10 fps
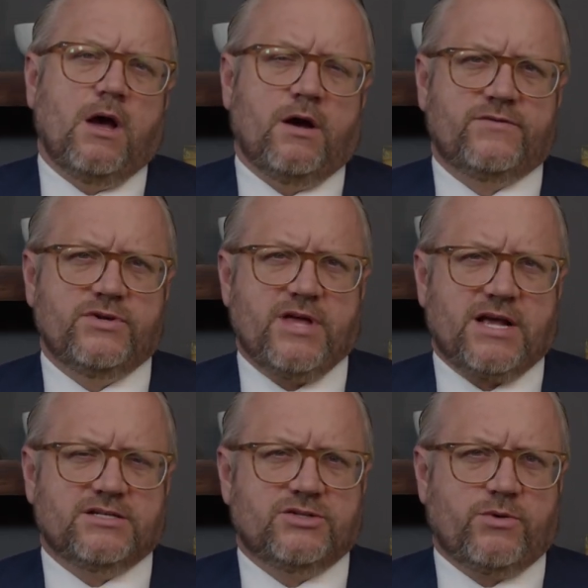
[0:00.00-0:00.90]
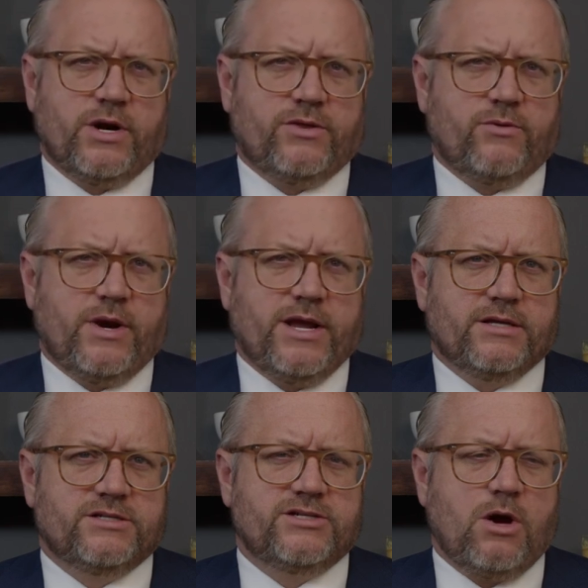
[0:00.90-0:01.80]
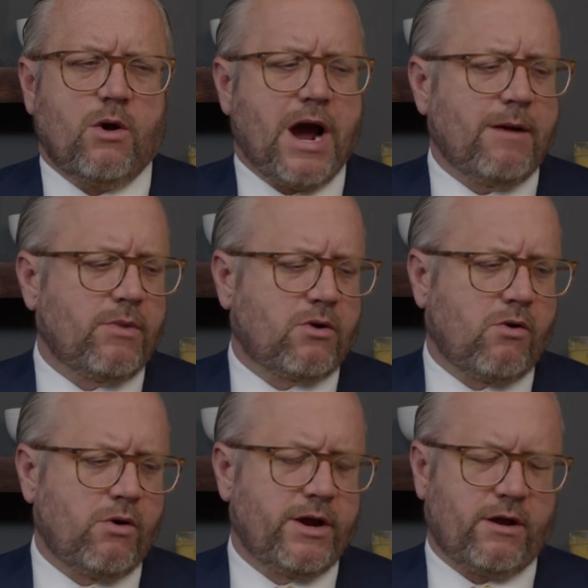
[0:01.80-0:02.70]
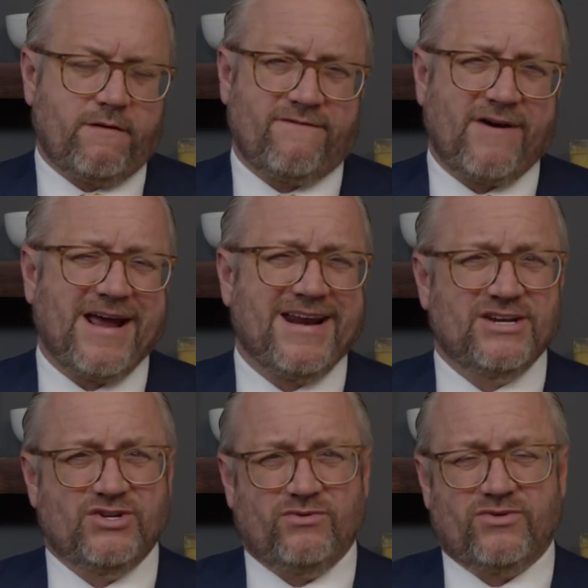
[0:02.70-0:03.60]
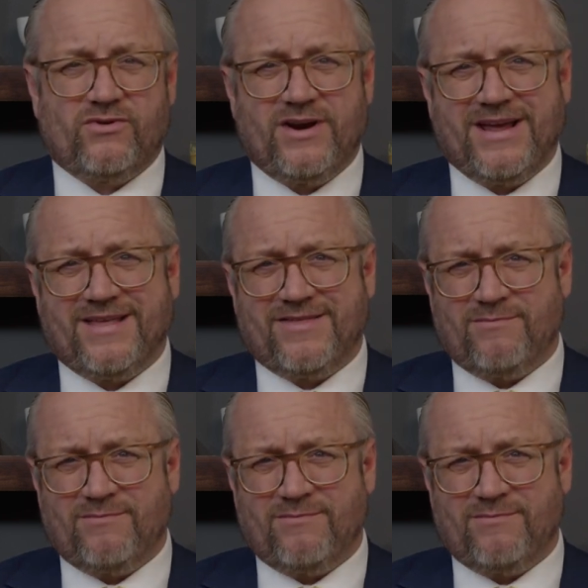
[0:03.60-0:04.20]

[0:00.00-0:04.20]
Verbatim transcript: of two thousand twenty-three. And so I'm recording on Friday, June thirtieth.